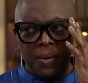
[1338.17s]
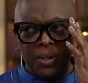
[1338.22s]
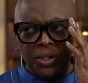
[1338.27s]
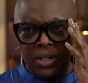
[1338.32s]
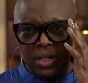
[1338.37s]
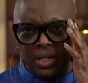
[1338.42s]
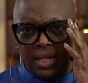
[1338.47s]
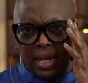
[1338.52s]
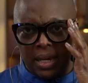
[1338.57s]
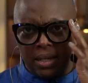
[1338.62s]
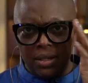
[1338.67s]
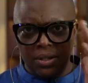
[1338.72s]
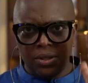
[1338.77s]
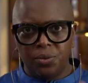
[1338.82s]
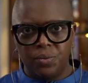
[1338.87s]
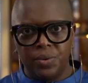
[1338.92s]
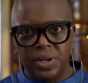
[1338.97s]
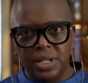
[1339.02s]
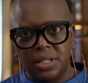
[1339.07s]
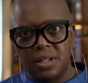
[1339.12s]
but she takes
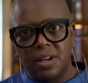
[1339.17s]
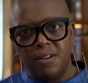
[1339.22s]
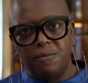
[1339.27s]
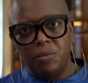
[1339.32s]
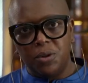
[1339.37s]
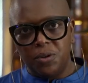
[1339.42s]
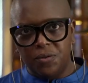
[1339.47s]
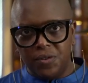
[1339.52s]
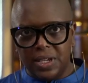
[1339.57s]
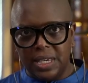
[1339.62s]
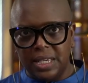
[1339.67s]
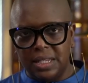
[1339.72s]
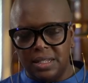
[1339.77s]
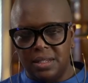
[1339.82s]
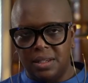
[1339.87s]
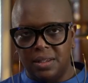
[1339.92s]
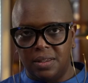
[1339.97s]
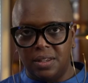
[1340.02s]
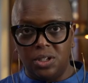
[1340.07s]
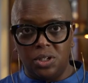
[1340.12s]
the risk of moving
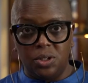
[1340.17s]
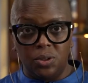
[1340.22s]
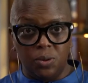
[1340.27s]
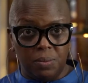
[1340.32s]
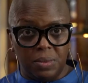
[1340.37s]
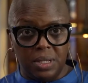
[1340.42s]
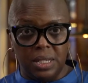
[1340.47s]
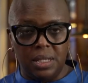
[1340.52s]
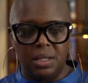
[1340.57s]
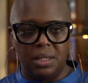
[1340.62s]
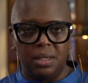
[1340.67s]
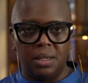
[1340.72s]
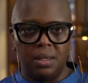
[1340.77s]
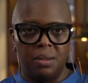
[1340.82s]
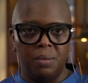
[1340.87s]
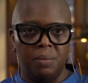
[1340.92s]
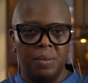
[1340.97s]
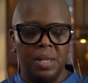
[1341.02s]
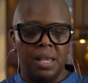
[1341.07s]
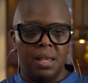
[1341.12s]
into the new
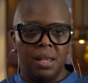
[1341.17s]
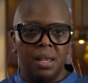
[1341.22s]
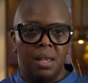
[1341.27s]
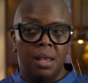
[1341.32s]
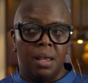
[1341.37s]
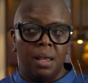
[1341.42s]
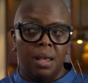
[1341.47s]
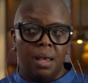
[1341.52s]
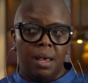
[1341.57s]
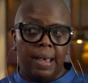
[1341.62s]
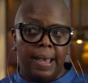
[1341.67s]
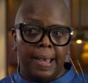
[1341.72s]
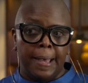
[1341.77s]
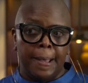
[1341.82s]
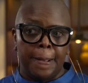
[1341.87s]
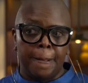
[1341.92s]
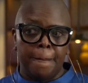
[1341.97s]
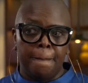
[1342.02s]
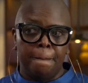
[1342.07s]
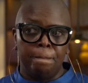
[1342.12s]
medium
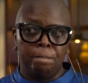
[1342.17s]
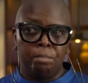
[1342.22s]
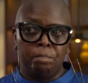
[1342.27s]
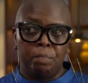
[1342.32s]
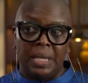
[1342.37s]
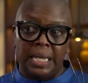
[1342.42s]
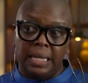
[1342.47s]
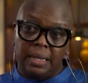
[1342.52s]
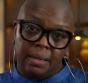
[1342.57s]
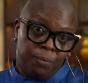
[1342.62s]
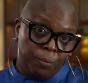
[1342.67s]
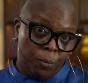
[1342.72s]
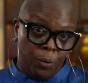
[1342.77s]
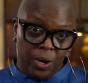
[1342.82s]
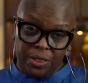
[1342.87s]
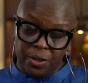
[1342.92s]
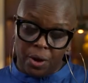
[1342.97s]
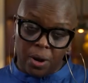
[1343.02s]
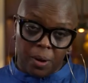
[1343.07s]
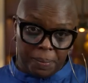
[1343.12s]
um, be,
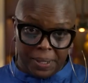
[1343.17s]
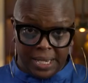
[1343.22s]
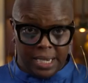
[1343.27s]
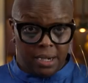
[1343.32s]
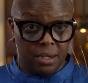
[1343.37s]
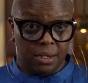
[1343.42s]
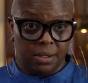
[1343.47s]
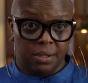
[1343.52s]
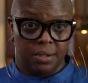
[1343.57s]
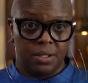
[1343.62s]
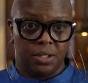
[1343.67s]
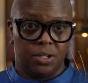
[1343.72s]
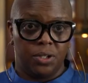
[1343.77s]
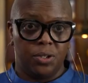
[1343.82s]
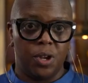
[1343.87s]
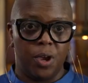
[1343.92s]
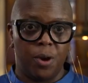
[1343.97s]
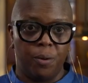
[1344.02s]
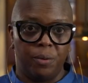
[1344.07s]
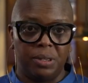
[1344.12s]
with her peers,
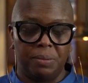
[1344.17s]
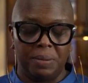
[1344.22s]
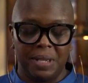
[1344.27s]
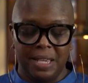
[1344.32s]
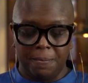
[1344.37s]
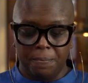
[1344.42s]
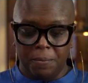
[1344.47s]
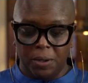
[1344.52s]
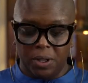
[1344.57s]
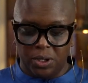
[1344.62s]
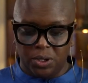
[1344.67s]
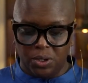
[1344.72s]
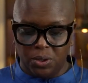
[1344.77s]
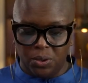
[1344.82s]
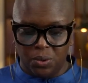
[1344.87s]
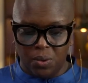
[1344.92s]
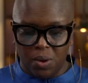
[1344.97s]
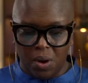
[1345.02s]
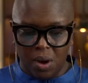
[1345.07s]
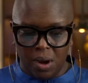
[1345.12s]
you know, with people
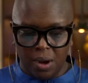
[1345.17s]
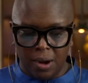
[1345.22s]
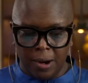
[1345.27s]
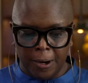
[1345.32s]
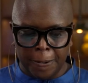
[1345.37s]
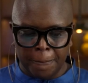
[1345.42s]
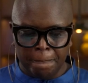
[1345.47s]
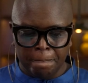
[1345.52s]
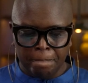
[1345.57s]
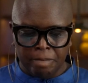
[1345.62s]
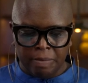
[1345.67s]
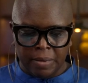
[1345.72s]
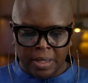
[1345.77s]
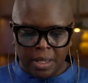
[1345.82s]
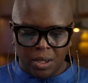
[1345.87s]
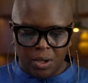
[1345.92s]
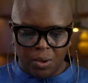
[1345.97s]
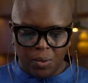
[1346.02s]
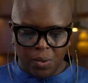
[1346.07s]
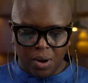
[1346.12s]
who are
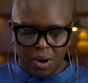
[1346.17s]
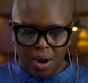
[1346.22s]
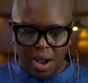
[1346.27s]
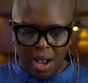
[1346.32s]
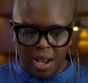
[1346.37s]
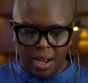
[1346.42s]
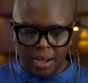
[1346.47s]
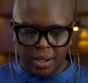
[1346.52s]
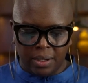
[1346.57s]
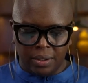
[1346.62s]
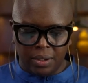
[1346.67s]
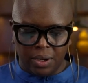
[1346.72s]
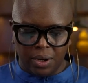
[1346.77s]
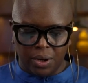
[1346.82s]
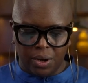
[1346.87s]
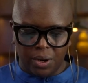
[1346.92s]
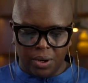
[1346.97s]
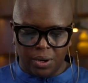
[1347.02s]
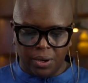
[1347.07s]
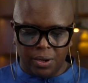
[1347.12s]
who are on
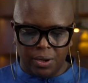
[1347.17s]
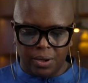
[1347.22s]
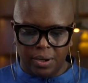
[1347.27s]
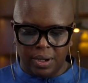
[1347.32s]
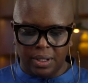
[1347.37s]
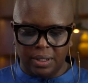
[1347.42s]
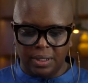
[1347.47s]
her